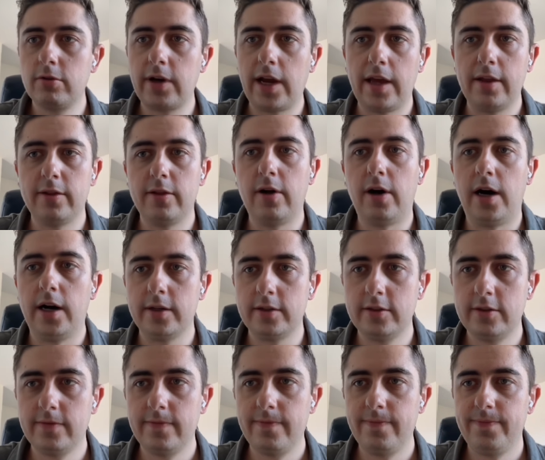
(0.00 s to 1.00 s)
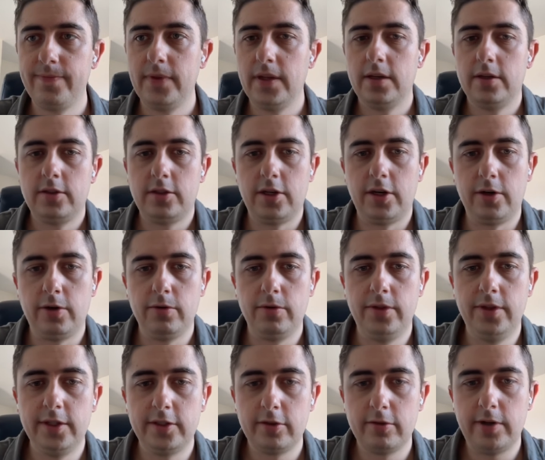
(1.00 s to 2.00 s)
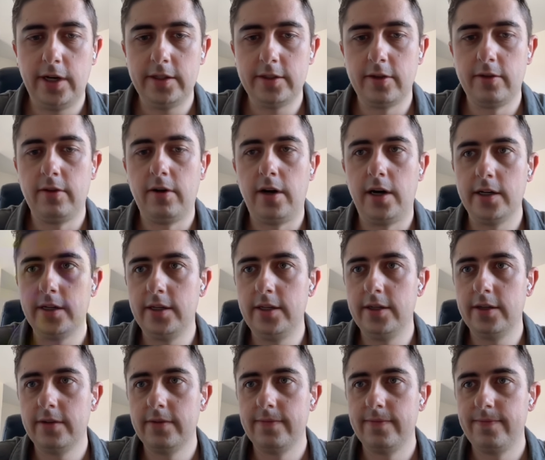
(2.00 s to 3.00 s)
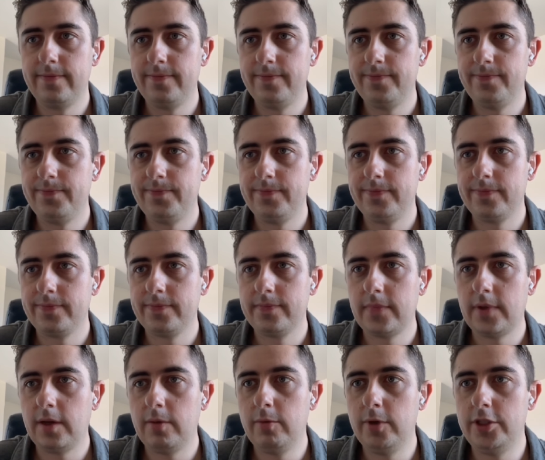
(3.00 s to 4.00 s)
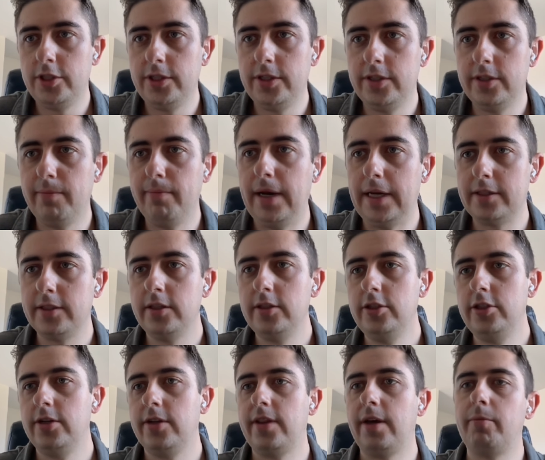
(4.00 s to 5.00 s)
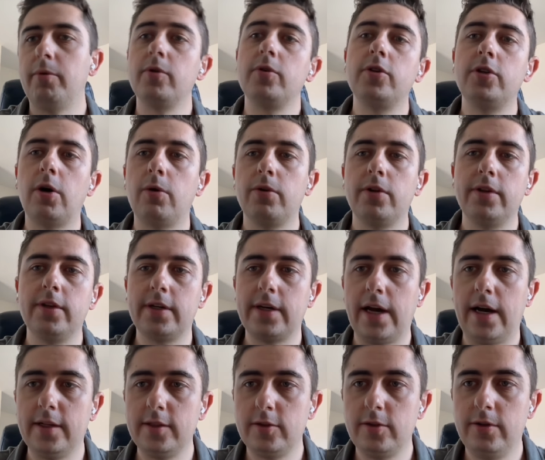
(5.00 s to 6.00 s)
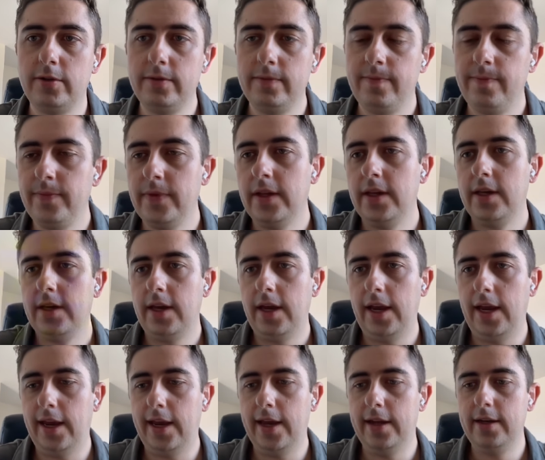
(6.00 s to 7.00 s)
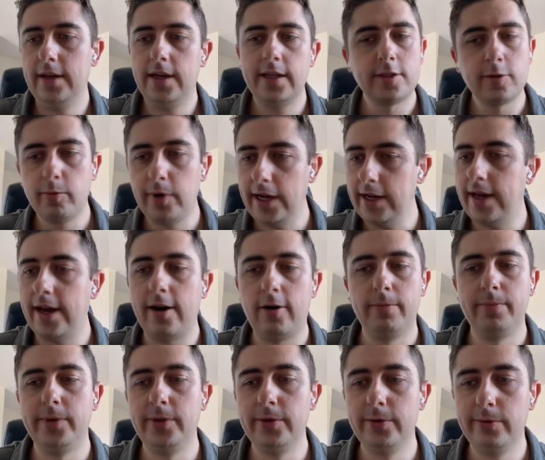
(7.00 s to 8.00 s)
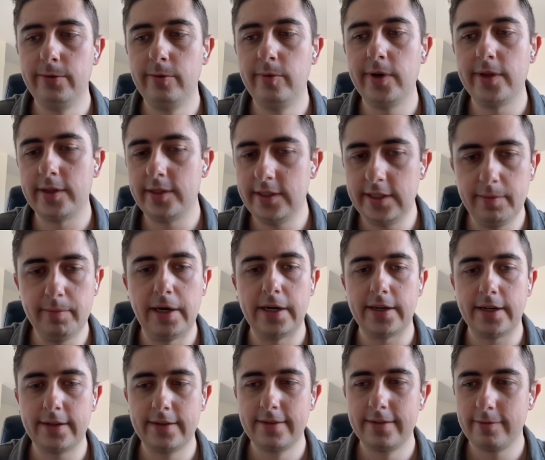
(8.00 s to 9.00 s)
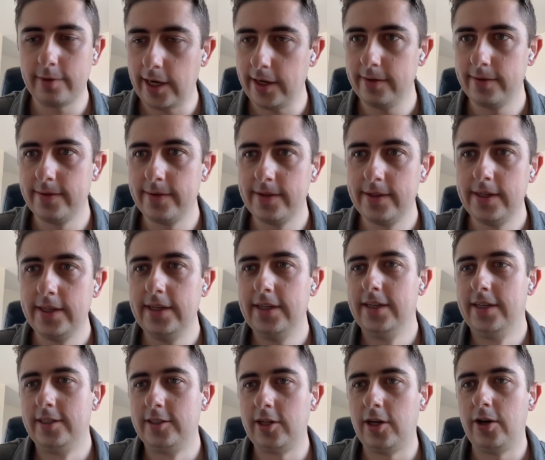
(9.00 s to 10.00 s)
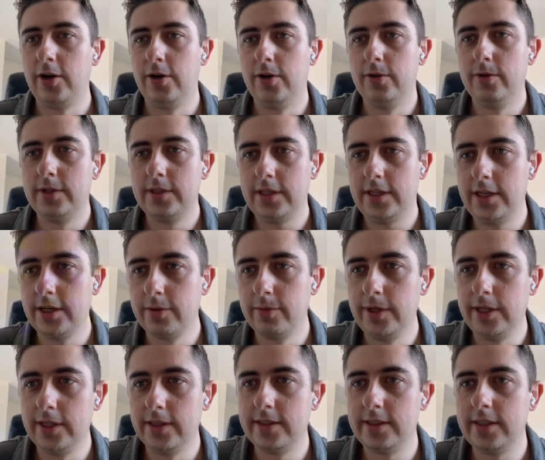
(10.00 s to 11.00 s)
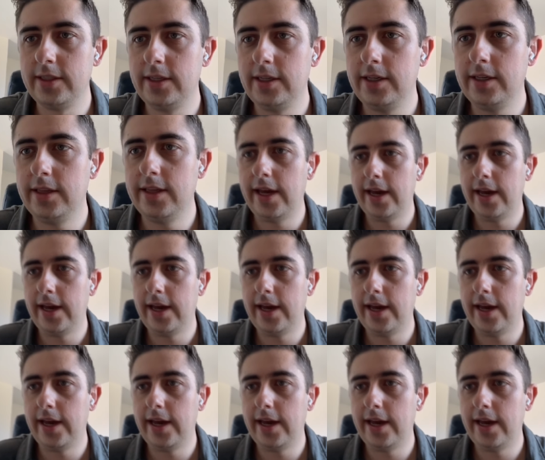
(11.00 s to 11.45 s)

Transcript: create logs. So this creates a log here, which is a message that will go to the console. And it's a way to help you with debugging, right? So here we can see